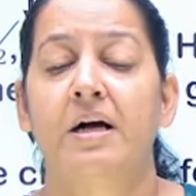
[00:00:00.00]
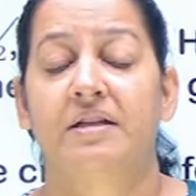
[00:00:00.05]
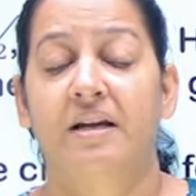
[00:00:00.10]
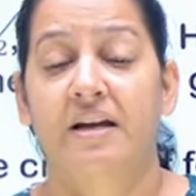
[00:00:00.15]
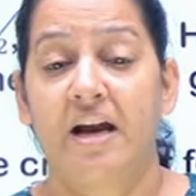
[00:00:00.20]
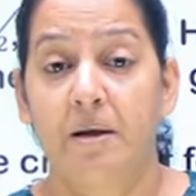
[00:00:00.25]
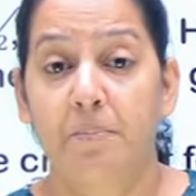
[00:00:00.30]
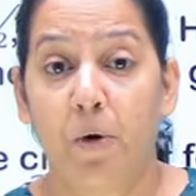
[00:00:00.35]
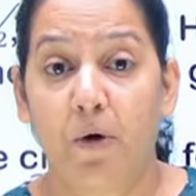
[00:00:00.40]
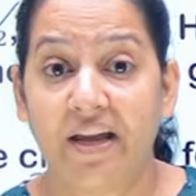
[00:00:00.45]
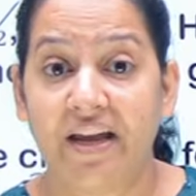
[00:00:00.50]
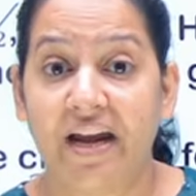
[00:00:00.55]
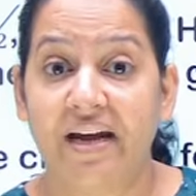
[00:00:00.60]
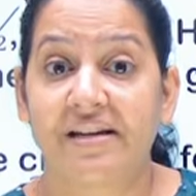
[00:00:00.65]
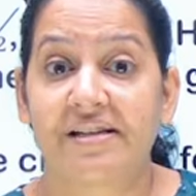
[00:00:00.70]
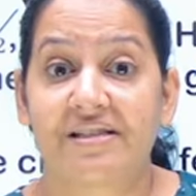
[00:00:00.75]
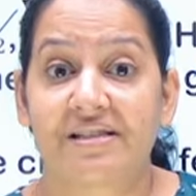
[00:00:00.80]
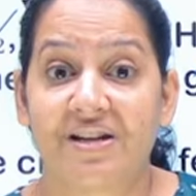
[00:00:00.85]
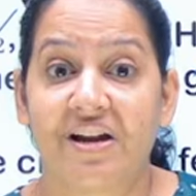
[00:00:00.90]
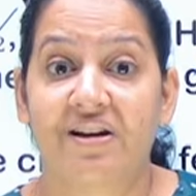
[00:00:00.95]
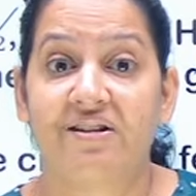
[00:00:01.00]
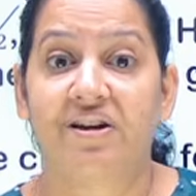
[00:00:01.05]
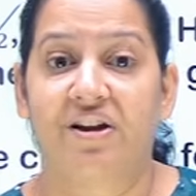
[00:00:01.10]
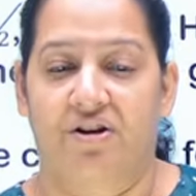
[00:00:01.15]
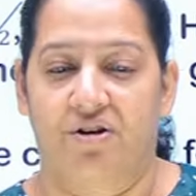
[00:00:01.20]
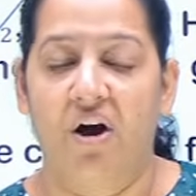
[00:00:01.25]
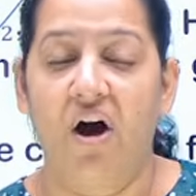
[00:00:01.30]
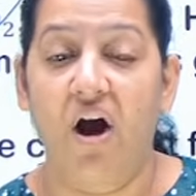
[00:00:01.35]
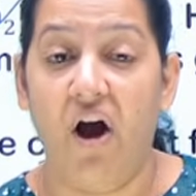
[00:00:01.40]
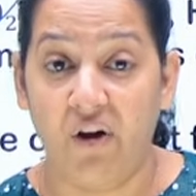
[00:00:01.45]
The dead body get
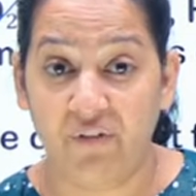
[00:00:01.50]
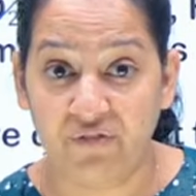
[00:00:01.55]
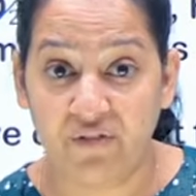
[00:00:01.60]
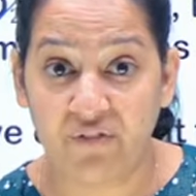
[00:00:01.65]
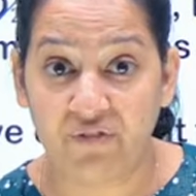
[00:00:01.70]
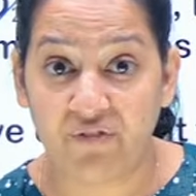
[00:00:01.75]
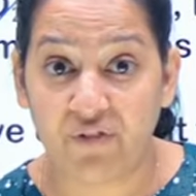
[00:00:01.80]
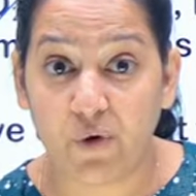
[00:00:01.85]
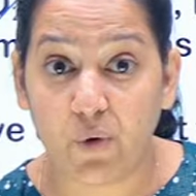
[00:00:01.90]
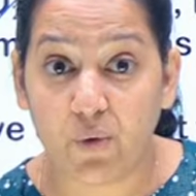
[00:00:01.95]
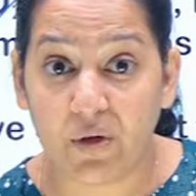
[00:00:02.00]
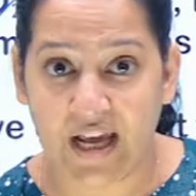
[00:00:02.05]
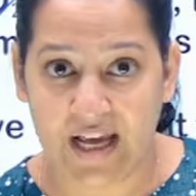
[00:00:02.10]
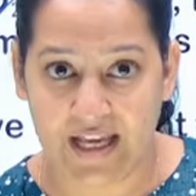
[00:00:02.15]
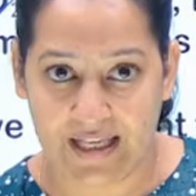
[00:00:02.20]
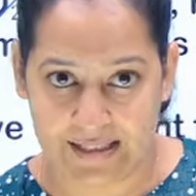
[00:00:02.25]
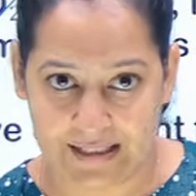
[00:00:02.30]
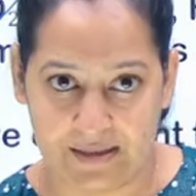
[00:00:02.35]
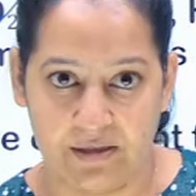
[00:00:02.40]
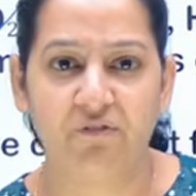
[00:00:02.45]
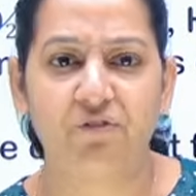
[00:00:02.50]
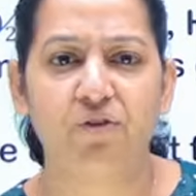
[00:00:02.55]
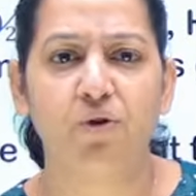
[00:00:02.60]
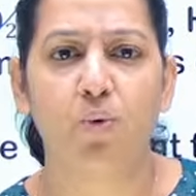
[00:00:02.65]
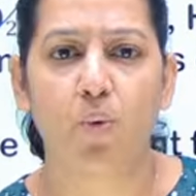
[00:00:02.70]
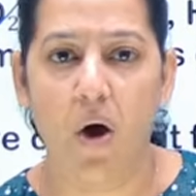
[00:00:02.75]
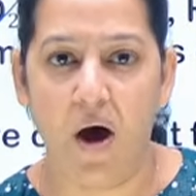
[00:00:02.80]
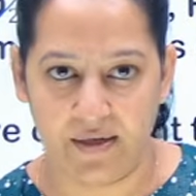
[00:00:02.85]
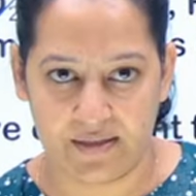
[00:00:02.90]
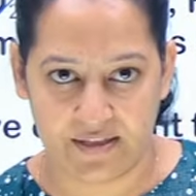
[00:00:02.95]
distended after few days,
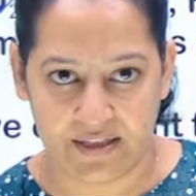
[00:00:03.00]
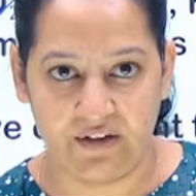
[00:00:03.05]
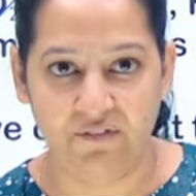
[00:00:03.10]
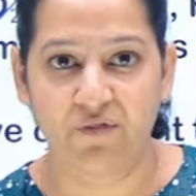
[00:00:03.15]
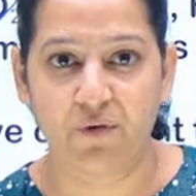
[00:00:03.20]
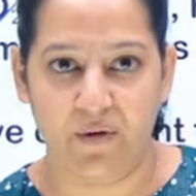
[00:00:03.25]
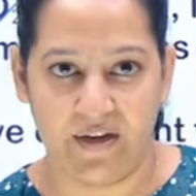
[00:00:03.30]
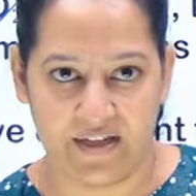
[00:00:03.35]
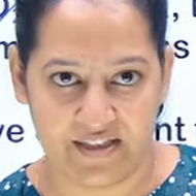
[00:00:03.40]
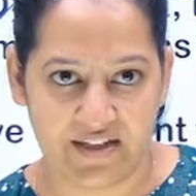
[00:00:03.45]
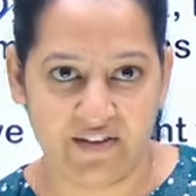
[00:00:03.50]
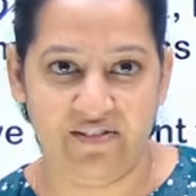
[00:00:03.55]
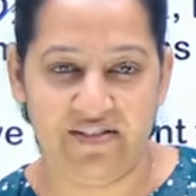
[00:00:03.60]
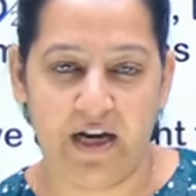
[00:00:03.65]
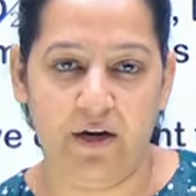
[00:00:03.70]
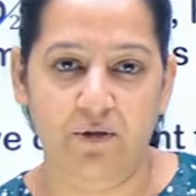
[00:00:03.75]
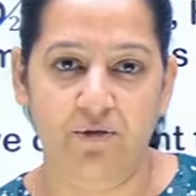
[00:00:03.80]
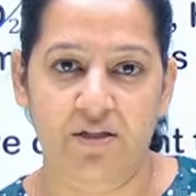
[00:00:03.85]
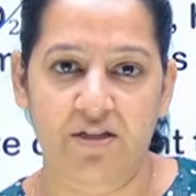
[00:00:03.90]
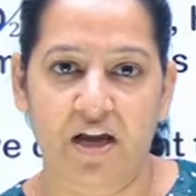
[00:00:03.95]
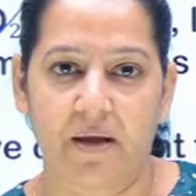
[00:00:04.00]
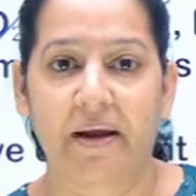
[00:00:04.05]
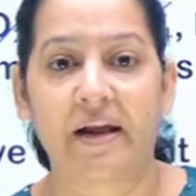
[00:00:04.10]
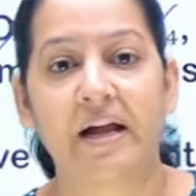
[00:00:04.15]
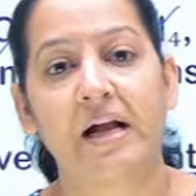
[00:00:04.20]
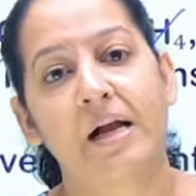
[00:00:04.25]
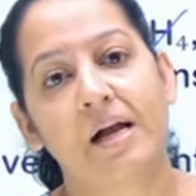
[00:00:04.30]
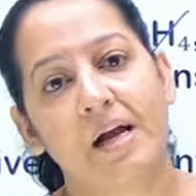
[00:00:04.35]
few hours and few days. I will tell you the timing.